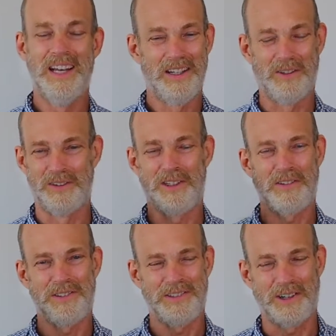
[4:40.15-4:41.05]
when
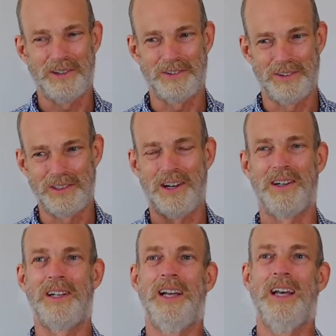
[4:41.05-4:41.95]
Ditchy starts to
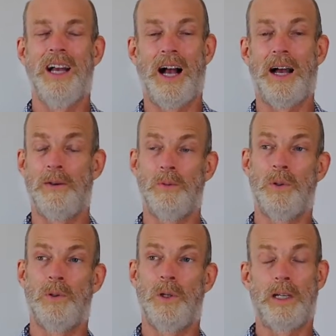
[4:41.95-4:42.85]
talk, I
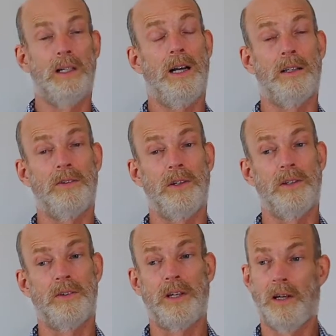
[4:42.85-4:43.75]
will acknowledge it
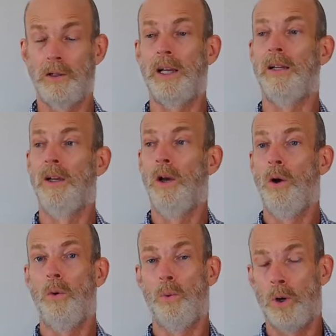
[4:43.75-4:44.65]
and say, okay,
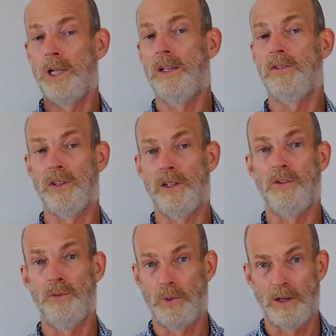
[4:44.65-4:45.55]
what is it
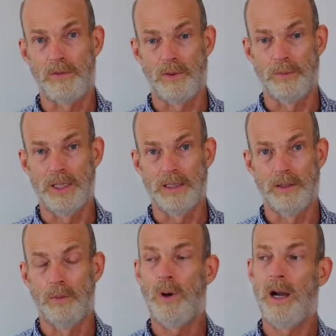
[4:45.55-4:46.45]
that you want from me?
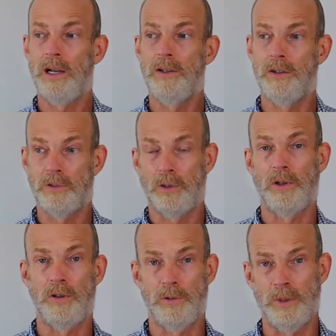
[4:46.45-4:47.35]
Why are you
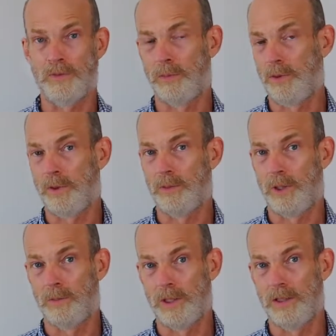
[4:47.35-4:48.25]
discouraging me from doing what
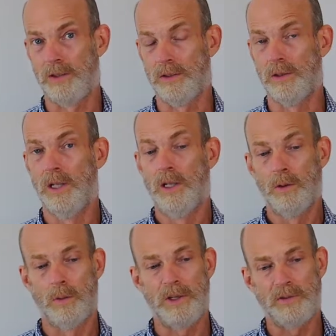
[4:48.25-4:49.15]
I want to do?
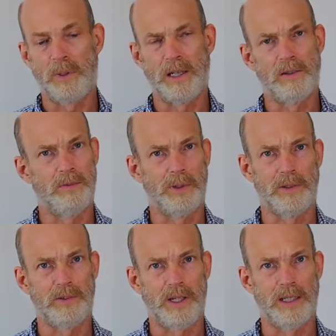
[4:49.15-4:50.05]
What is my inner
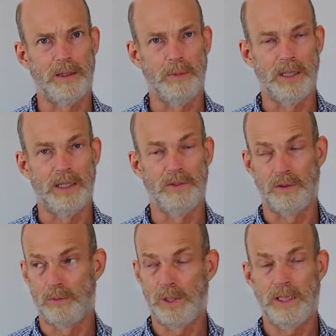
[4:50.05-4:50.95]
voice telling me? Is
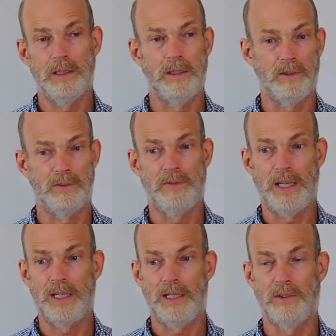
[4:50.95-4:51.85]
it real? Is it
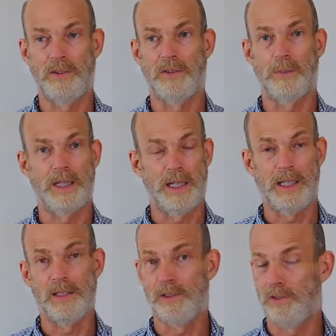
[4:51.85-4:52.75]
fake? Is it something I
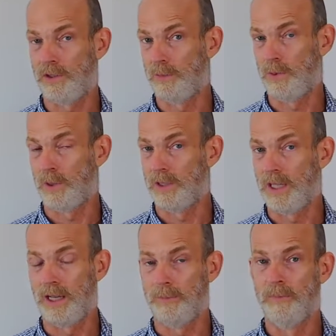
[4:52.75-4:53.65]
need to consider more or
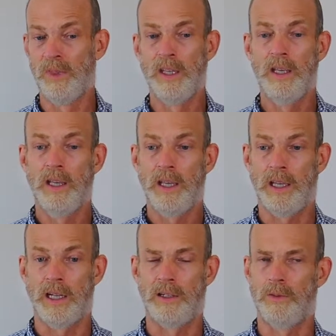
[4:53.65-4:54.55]
not?
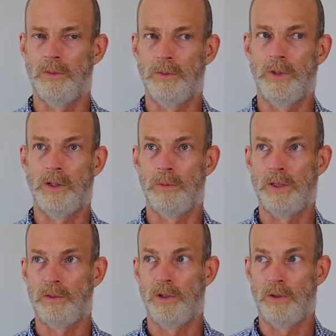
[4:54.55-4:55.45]
And I don't know that we
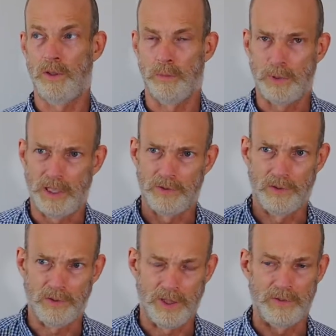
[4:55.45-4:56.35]
have to go through that
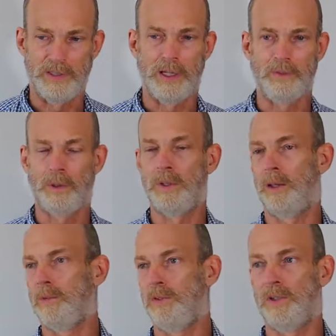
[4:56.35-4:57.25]
process every time.
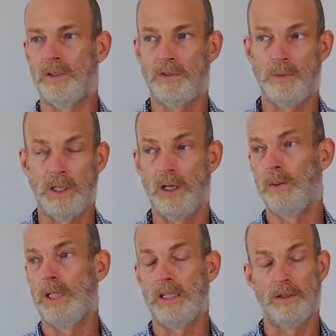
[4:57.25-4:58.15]
Sometimes it's just we know
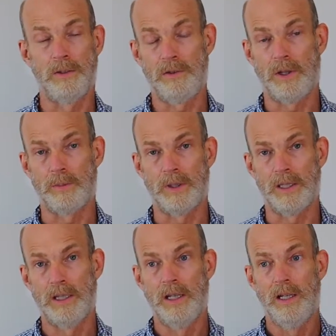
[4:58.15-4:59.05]
we need to do
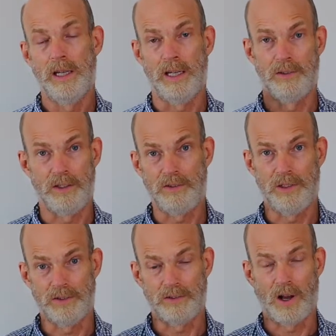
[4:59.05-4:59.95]
something and
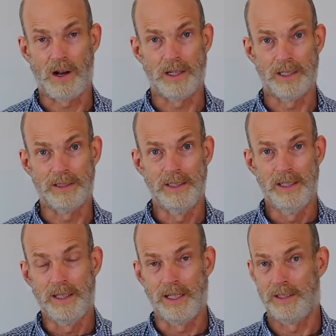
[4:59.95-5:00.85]
Ditchy is talking
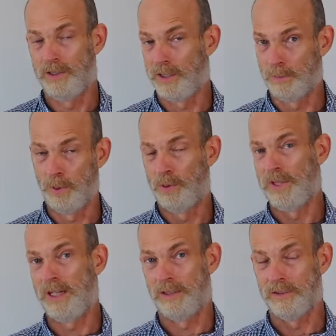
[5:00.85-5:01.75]
and you need to pull
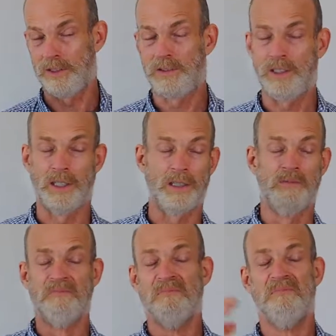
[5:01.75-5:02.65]
down on Ditchy and go,